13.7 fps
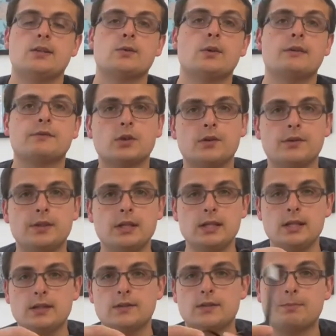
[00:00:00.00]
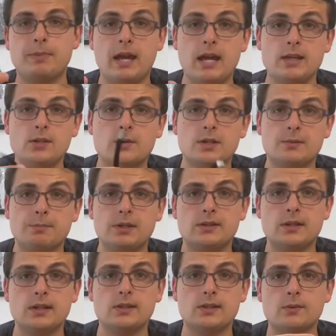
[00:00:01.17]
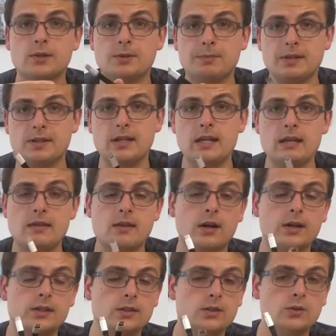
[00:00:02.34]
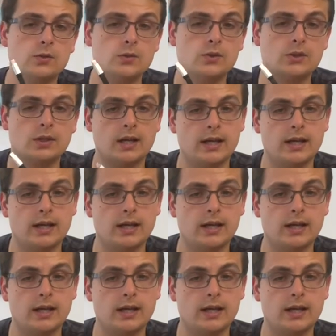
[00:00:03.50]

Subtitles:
So I've got the spare USB-C to USB-C that I use